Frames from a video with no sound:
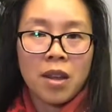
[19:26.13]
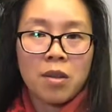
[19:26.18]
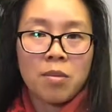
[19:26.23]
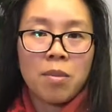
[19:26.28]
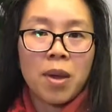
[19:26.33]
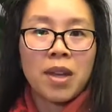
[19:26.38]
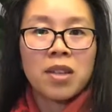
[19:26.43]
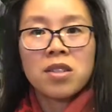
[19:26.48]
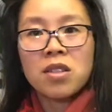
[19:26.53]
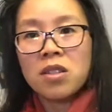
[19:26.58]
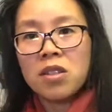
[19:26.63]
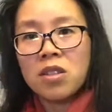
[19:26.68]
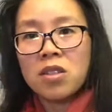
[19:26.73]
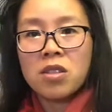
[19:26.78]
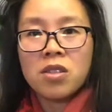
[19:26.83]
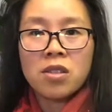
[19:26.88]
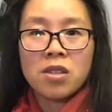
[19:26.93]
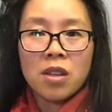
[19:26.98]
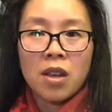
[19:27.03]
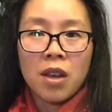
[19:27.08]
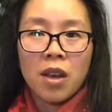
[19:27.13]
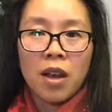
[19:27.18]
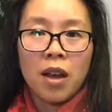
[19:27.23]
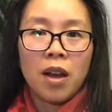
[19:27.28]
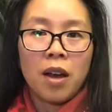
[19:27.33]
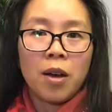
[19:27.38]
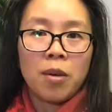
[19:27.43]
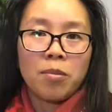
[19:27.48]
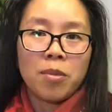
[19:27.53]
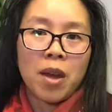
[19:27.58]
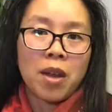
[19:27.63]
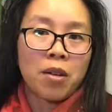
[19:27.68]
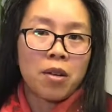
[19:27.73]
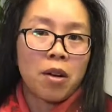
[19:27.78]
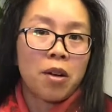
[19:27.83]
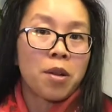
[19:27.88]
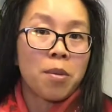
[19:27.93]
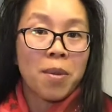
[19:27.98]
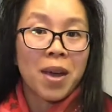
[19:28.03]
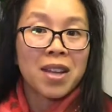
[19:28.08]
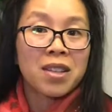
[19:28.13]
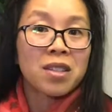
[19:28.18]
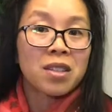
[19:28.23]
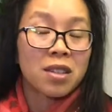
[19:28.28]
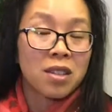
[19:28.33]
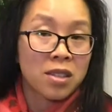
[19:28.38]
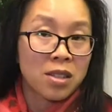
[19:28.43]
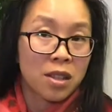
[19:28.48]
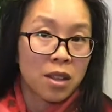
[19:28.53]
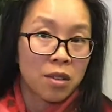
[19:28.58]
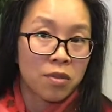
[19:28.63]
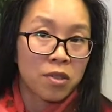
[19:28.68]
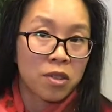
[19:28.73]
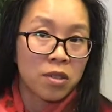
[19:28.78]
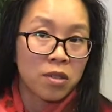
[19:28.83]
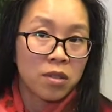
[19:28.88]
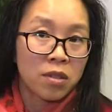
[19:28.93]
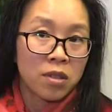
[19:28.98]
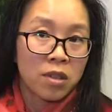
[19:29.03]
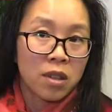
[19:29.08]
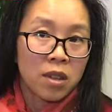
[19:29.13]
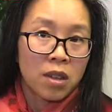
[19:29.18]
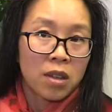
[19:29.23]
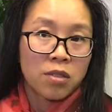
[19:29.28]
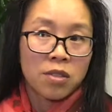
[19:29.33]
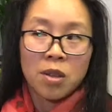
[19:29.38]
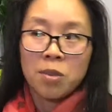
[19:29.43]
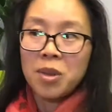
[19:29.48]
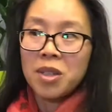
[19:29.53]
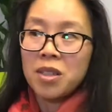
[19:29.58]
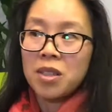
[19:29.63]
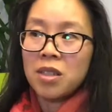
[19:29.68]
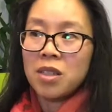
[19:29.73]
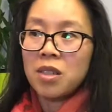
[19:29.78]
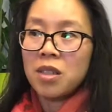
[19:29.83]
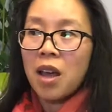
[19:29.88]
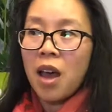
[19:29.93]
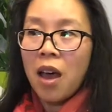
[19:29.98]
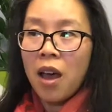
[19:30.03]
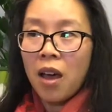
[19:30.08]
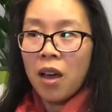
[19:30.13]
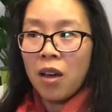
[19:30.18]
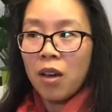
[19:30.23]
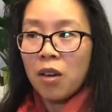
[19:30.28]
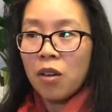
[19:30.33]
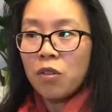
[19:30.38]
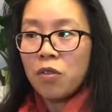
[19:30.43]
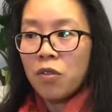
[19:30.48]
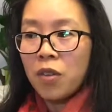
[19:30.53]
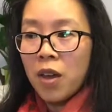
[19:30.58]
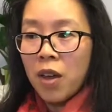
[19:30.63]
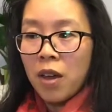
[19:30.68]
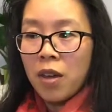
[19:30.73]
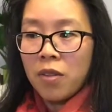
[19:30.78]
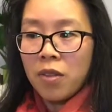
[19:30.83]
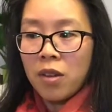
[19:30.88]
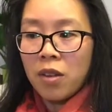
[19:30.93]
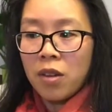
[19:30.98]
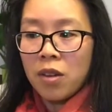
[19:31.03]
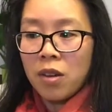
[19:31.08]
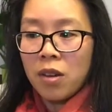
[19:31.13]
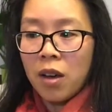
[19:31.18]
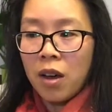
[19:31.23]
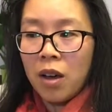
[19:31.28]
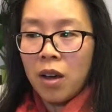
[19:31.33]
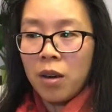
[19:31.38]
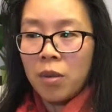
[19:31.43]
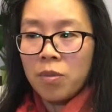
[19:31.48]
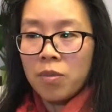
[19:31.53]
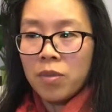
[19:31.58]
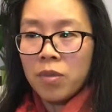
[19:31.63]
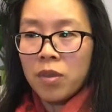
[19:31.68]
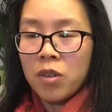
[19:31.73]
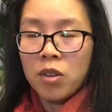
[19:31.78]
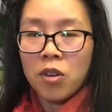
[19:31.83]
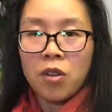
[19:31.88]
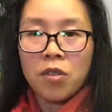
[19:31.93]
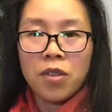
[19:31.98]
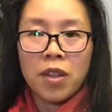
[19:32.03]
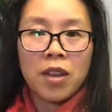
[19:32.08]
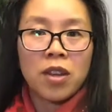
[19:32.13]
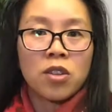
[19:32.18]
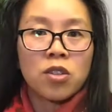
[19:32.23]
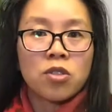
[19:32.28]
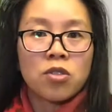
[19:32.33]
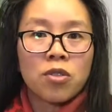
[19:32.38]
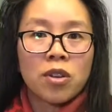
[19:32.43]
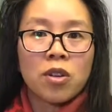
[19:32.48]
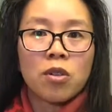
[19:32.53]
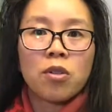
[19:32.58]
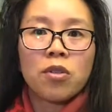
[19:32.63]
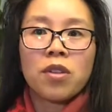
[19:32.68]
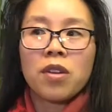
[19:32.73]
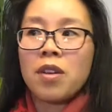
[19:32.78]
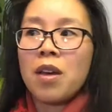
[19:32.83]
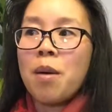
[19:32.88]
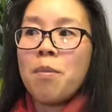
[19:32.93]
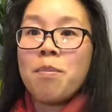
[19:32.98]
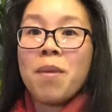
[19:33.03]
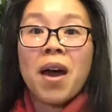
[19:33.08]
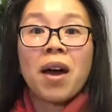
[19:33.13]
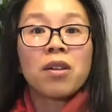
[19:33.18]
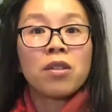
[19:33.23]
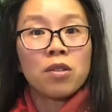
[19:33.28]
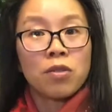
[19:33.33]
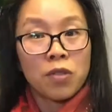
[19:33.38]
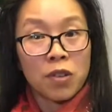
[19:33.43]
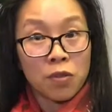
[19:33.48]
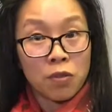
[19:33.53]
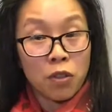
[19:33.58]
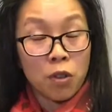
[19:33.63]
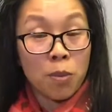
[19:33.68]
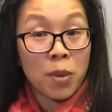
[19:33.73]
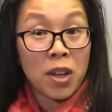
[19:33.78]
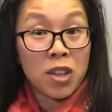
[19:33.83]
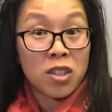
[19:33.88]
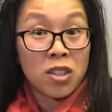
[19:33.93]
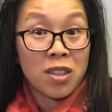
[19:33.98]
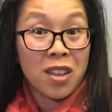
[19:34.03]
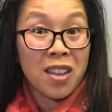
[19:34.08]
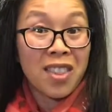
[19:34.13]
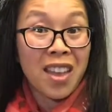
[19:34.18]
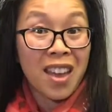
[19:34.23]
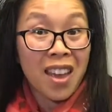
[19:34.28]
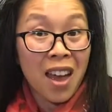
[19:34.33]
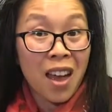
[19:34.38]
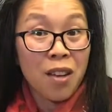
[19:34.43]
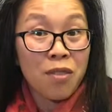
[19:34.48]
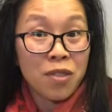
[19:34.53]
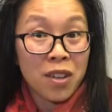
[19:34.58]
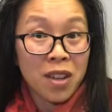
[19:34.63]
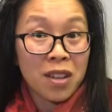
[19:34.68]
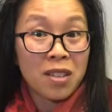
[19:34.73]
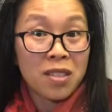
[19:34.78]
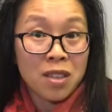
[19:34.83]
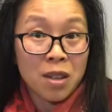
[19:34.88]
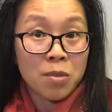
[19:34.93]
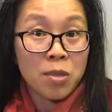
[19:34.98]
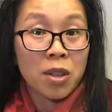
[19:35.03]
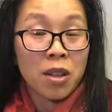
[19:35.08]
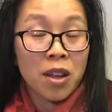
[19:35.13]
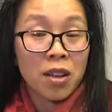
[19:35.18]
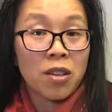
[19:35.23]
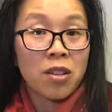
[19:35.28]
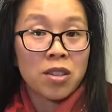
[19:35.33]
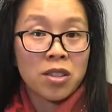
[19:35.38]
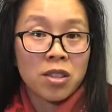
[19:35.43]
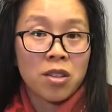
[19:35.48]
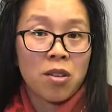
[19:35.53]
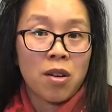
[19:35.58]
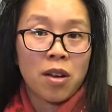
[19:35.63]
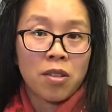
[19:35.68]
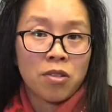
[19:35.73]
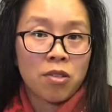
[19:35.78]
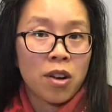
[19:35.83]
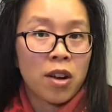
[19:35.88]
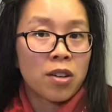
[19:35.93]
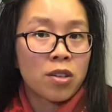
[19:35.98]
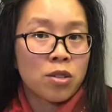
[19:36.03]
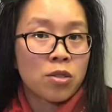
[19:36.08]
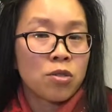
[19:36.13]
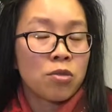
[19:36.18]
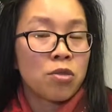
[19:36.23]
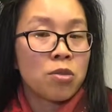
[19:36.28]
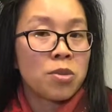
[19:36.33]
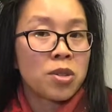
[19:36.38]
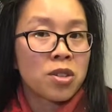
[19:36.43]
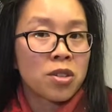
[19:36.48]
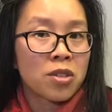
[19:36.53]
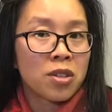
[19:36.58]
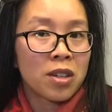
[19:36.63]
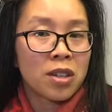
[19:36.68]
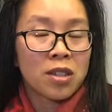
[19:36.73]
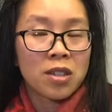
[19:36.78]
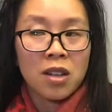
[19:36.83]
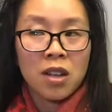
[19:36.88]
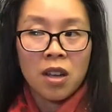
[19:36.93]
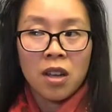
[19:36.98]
maintenance, on a maintenance level, if someone didn't have the injury or the amount of inflammation that they have in something like osteoarthritis or rheumatoid,